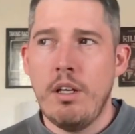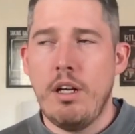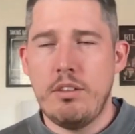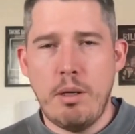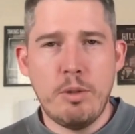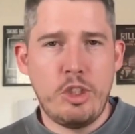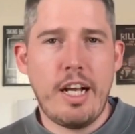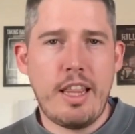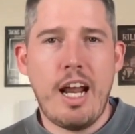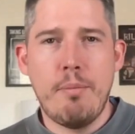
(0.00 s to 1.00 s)
I'll double
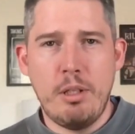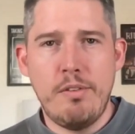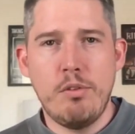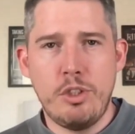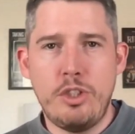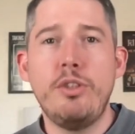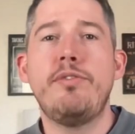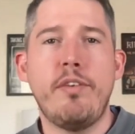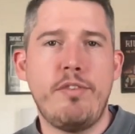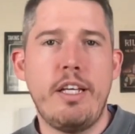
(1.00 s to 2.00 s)
check that. I believe it was
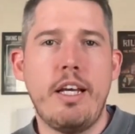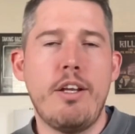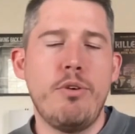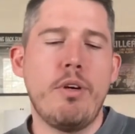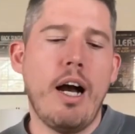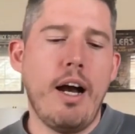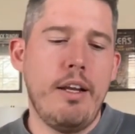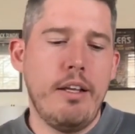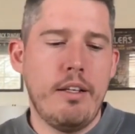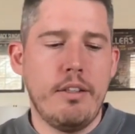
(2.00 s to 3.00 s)
$250, and you
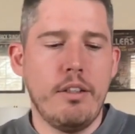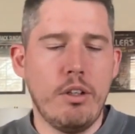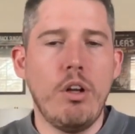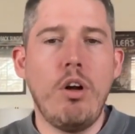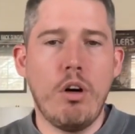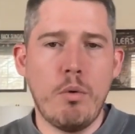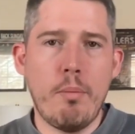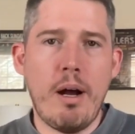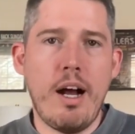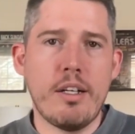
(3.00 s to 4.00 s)
got the little hardware
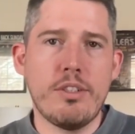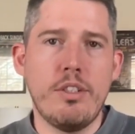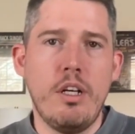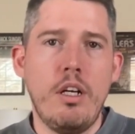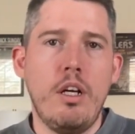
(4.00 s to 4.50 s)
box.